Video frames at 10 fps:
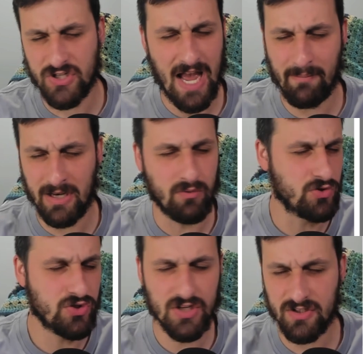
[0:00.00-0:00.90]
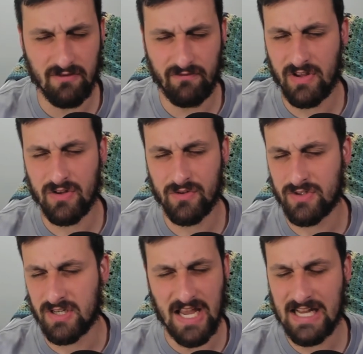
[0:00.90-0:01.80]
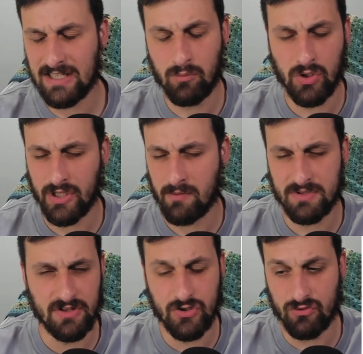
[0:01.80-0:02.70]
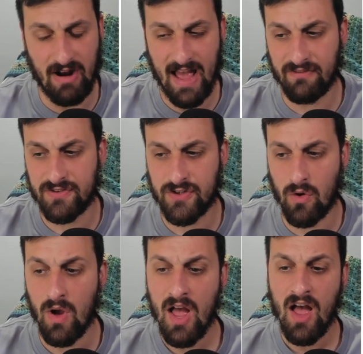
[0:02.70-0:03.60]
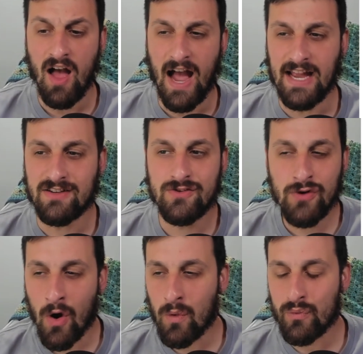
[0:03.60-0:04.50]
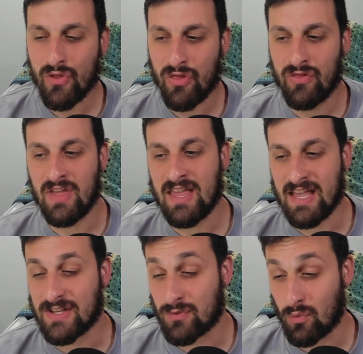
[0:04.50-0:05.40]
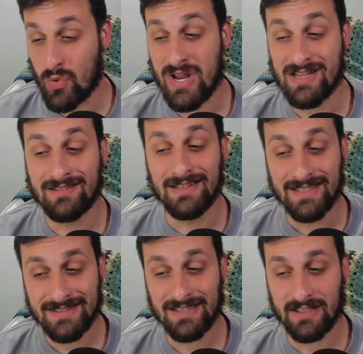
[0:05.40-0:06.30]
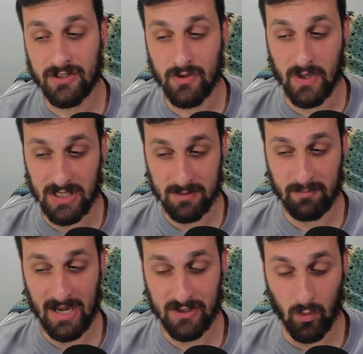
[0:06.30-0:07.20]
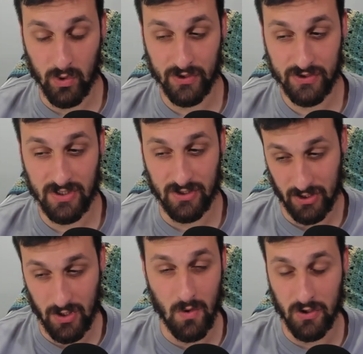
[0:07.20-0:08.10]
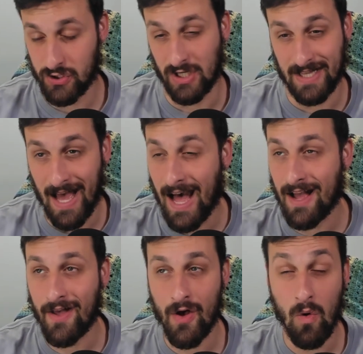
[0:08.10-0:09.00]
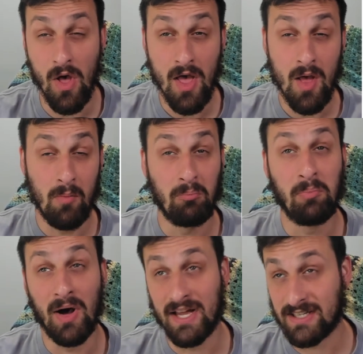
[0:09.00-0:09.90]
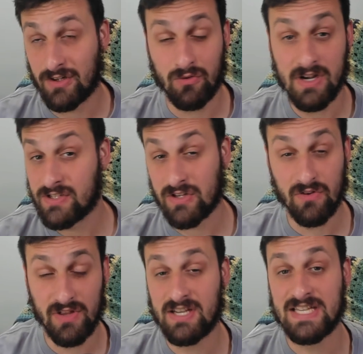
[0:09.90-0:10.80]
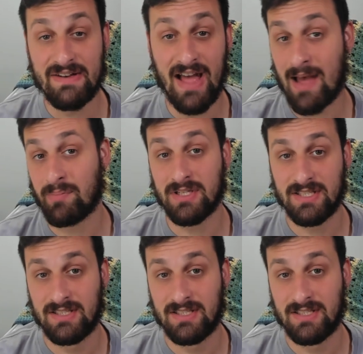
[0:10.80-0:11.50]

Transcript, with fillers: happening with Justin Fields and Caleb Williams and the draft, so I don't think it's realistic to expect Wilson to go to Chicago, but crazier things have happened.